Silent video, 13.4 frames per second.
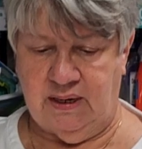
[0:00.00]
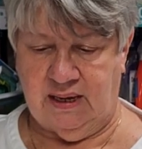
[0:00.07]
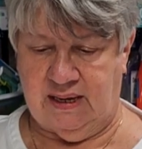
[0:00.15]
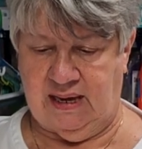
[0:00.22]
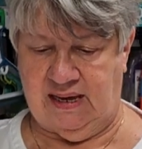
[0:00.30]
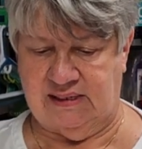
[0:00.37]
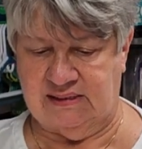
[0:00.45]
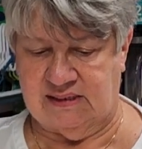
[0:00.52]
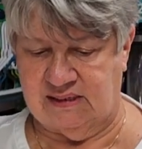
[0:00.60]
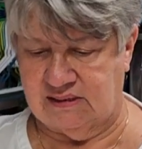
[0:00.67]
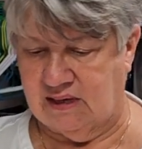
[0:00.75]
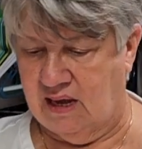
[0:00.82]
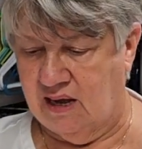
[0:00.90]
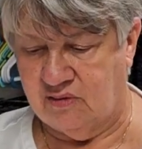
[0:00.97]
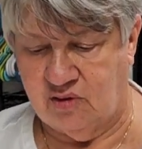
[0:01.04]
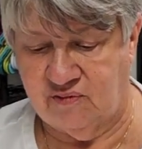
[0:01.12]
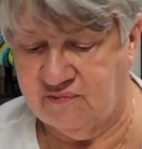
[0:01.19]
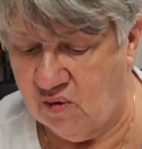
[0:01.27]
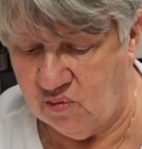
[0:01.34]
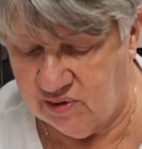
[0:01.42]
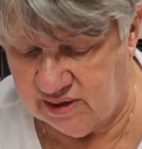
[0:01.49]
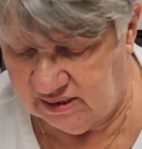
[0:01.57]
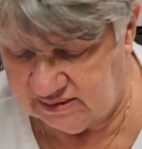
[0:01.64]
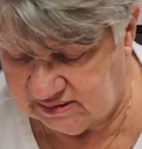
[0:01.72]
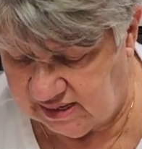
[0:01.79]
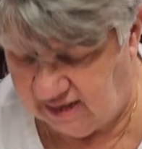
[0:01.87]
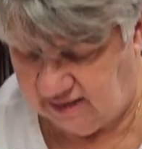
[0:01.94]
pillowcases, they're folded
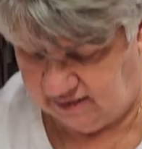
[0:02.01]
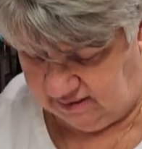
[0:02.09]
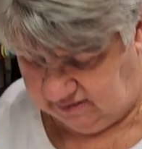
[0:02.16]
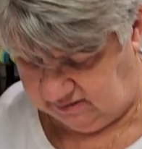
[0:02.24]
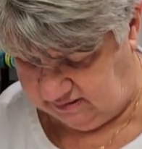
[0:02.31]
exactly the